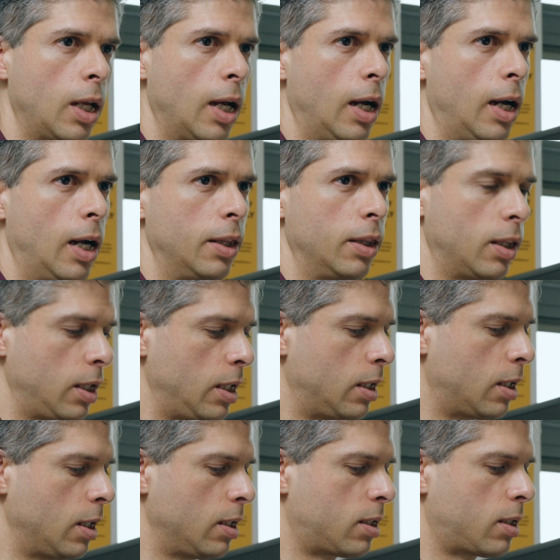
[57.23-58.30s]
and
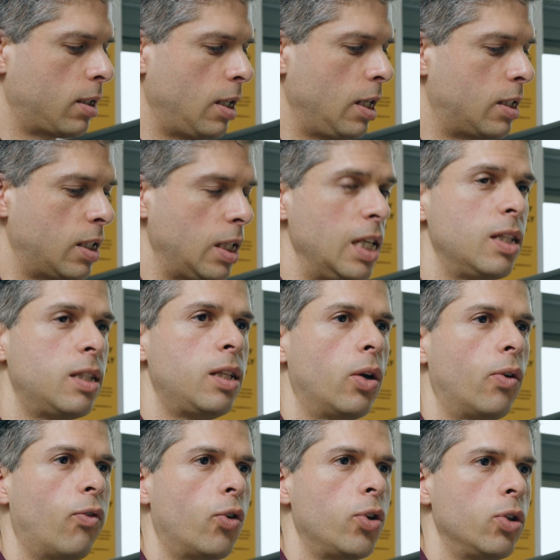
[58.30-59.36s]
it's
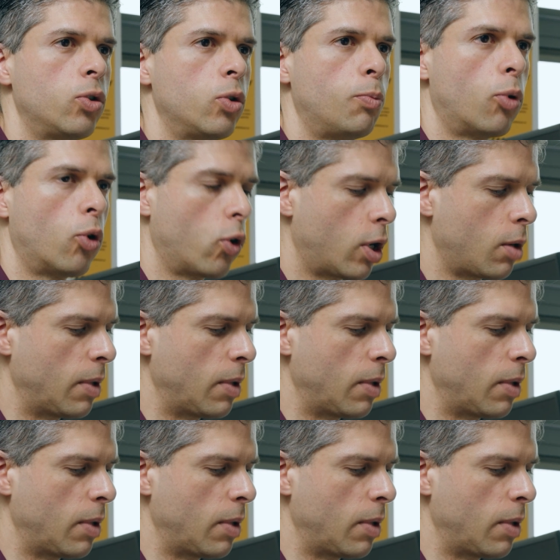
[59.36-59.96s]
easier for you to program